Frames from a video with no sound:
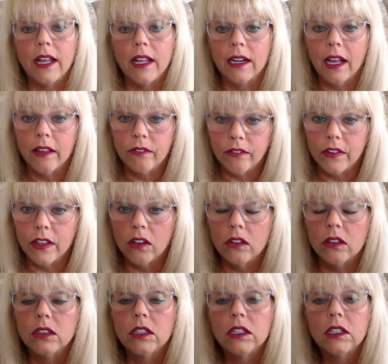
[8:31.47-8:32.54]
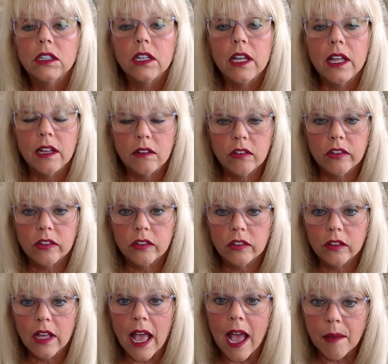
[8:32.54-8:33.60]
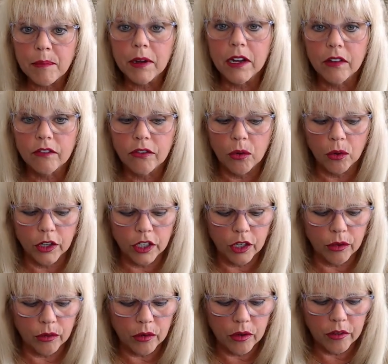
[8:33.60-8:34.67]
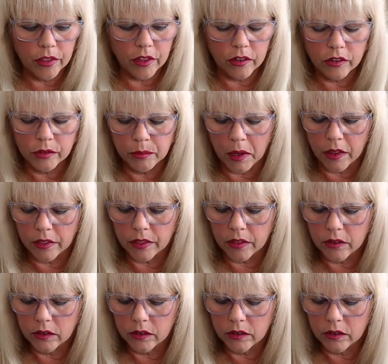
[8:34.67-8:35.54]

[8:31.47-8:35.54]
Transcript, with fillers: And I feel it's happening for you this month.